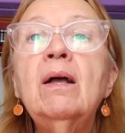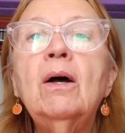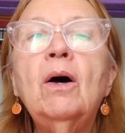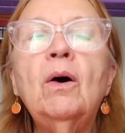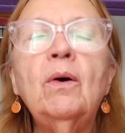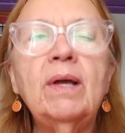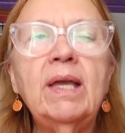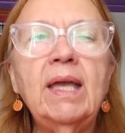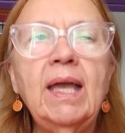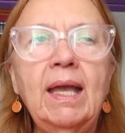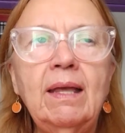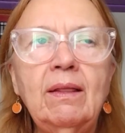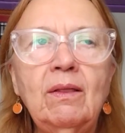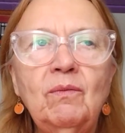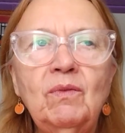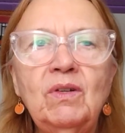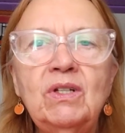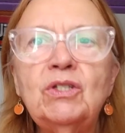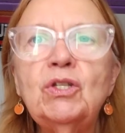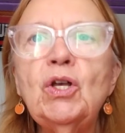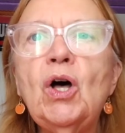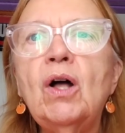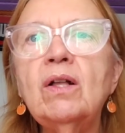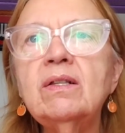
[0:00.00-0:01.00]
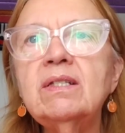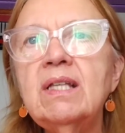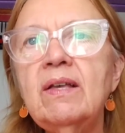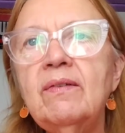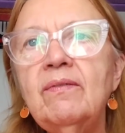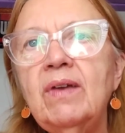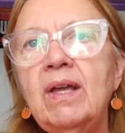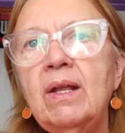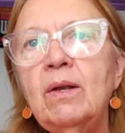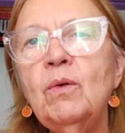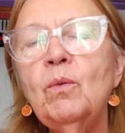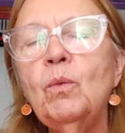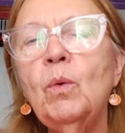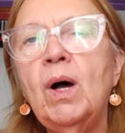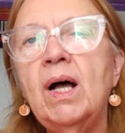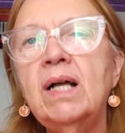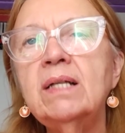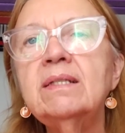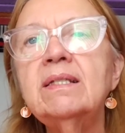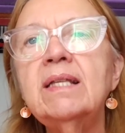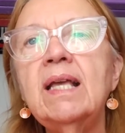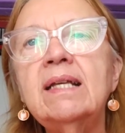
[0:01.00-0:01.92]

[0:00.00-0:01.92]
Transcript: Okay, the results of it was